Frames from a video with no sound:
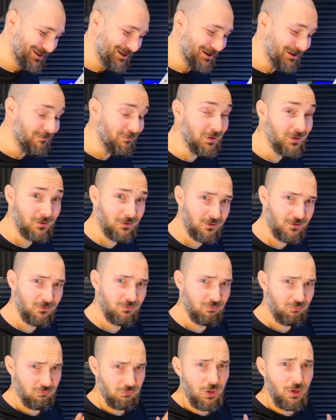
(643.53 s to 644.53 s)
But
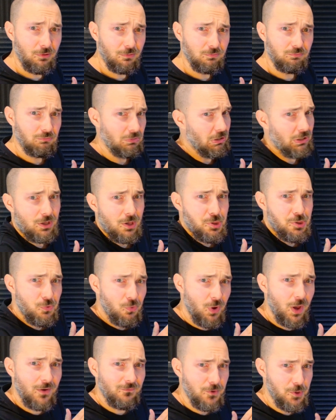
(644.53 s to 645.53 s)
yeah, in case you
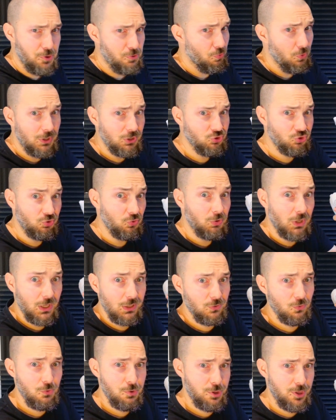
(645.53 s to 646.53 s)
have a Switch, you can
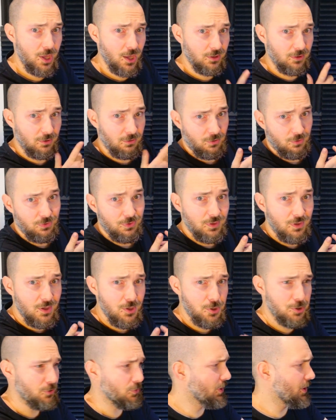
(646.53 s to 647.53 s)
use that on
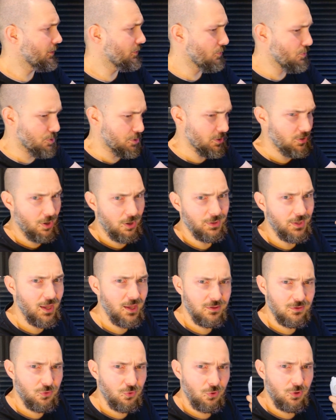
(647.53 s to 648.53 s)
this, you can use it on
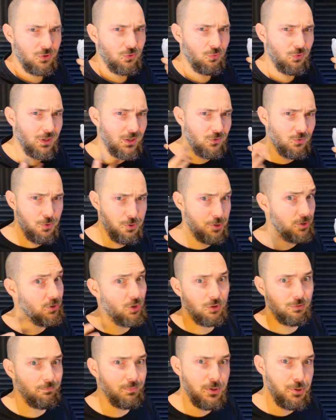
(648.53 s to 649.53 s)
Android, you can use it
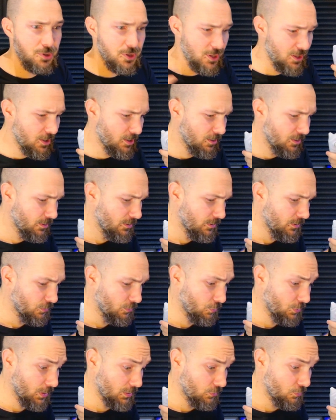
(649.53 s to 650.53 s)
on PC, you
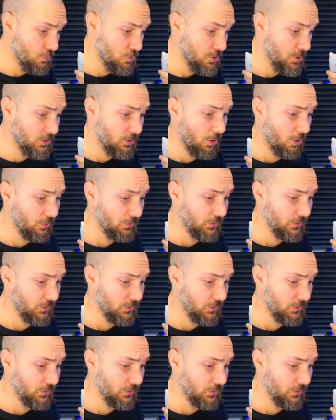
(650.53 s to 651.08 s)
can use it on